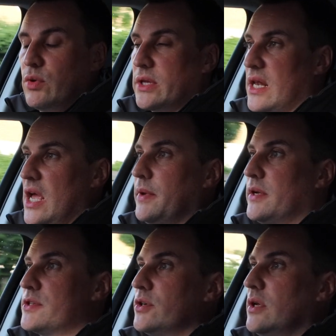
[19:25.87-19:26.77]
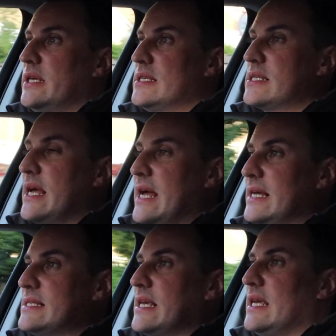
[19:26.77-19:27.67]
where the climate control is
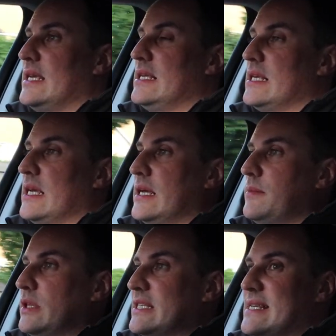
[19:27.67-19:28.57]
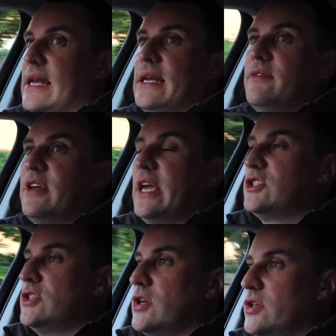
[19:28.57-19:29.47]
has a, with the satellite
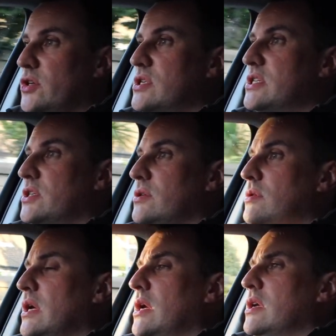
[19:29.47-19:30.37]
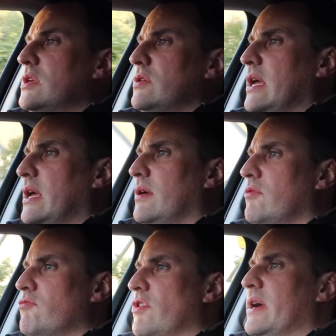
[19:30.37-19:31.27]
navigation, you can use it to
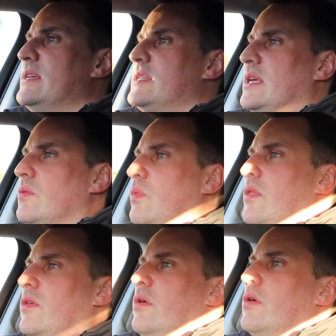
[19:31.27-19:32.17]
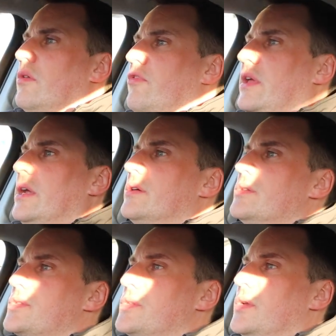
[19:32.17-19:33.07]
write in with your
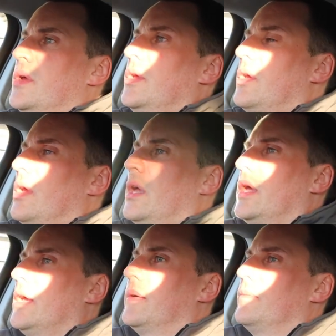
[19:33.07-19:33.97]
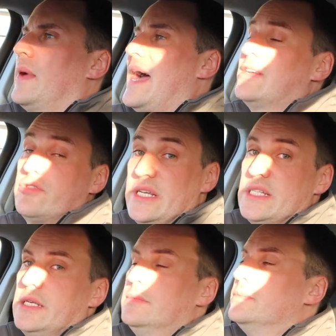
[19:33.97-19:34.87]
fingers,
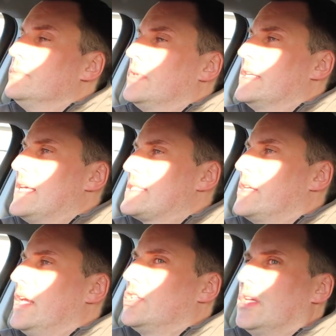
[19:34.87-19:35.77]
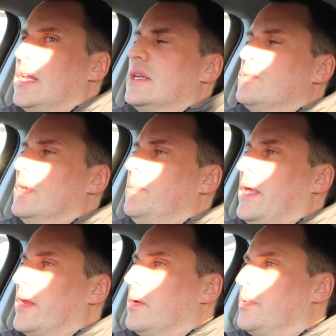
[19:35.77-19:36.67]
handwrite in the destination, and it will
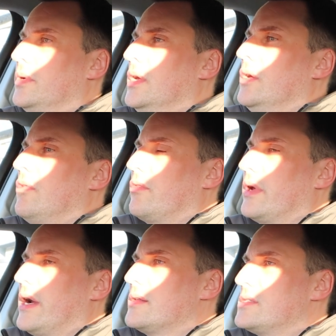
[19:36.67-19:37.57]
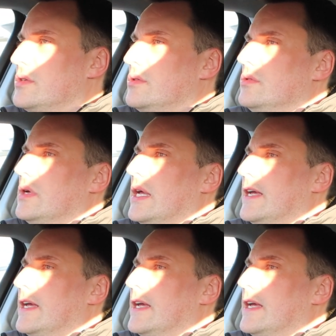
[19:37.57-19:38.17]
pick it up with regards to